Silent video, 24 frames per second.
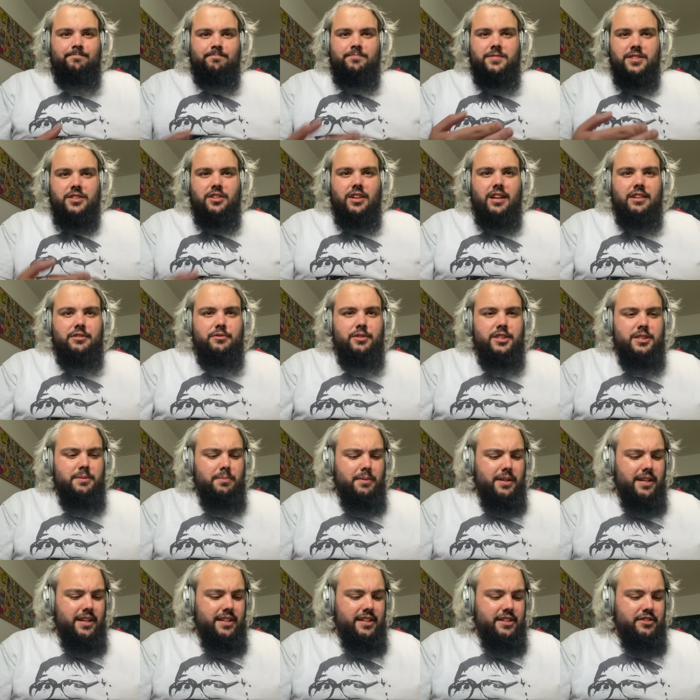I don't know how to
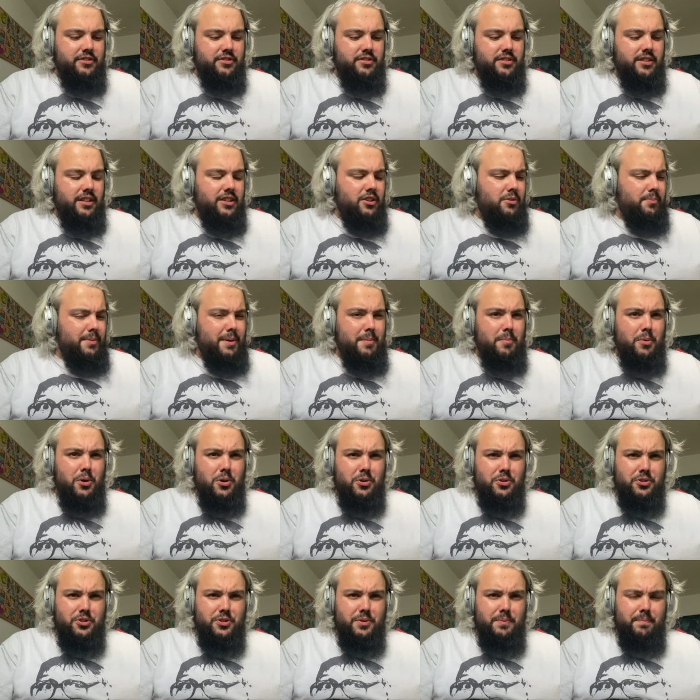explain it, just a little bit
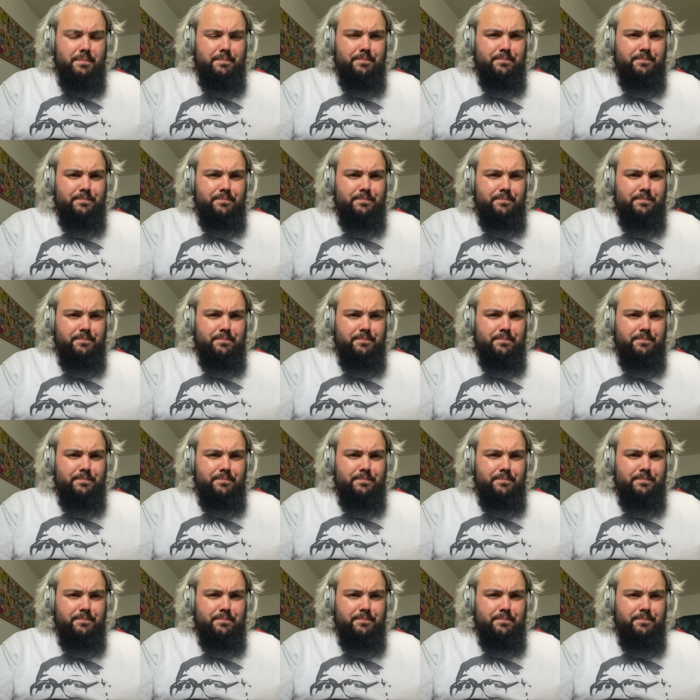much.